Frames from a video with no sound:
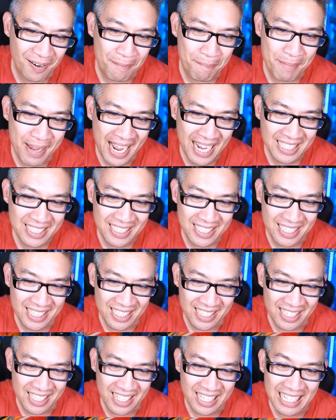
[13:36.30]
are
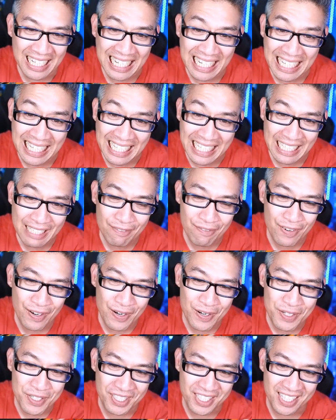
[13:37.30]
matching the clean
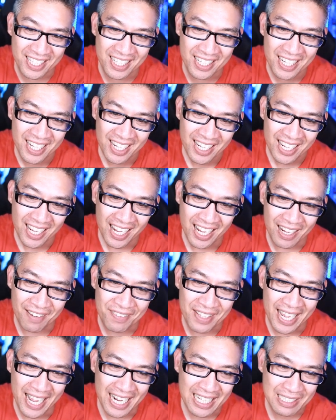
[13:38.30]
version
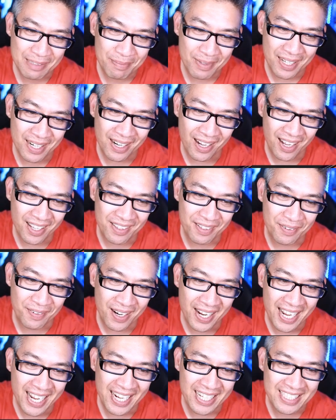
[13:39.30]
of the X-Men on the
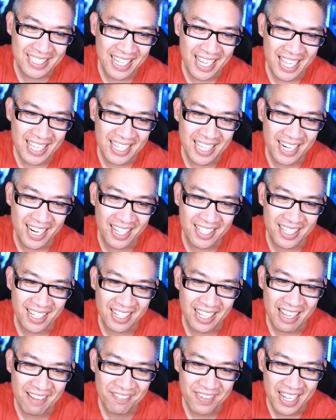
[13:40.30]
right, and then on the
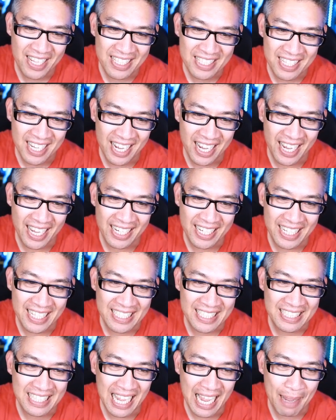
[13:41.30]
left hand side
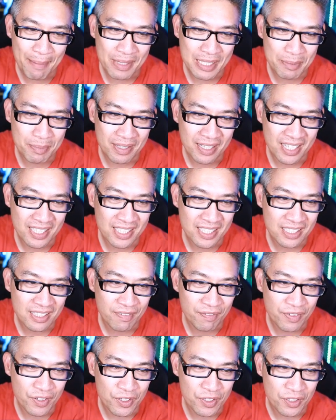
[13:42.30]
it's damaged because it's
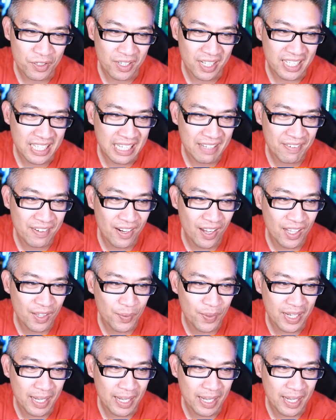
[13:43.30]
the future, like even all the